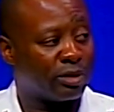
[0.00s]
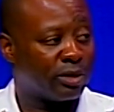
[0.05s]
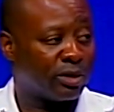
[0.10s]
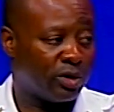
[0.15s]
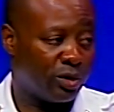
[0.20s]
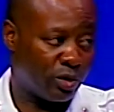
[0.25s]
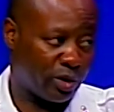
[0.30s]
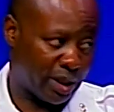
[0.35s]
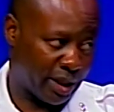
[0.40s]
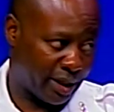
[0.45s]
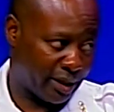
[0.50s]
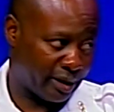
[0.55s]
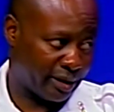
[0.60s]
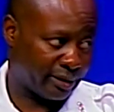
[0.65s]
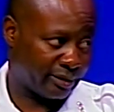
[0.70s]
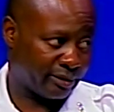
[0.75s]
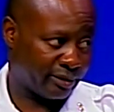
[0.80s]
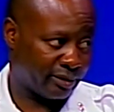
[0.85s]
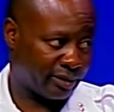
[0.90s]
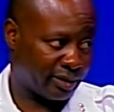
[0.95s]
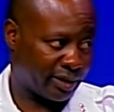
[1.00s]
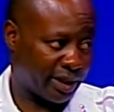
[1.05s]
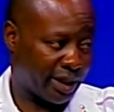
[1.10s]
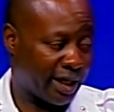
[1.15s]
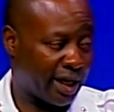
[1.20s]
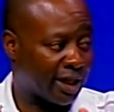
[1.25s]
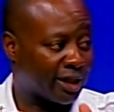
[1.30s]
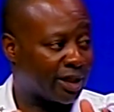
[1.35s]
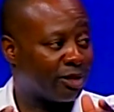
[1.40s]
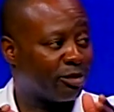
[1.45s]
you can. They
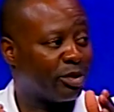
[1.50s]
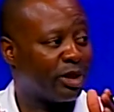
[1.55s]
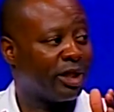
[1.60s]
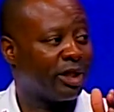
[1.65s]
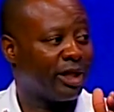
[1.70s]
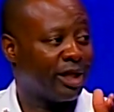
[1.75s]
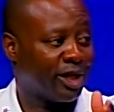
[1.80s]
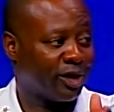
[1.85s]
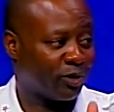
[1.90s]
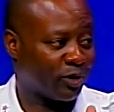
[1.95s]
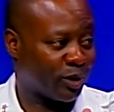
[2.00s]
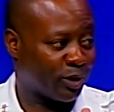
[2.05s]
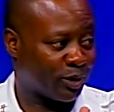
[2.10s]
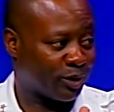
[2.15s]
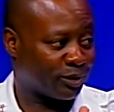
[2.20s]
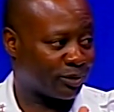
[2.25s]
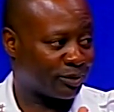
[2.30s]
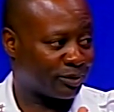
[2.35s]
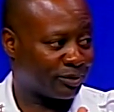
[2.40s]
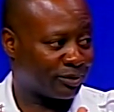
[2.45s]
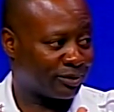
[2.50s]
have to be enrolled.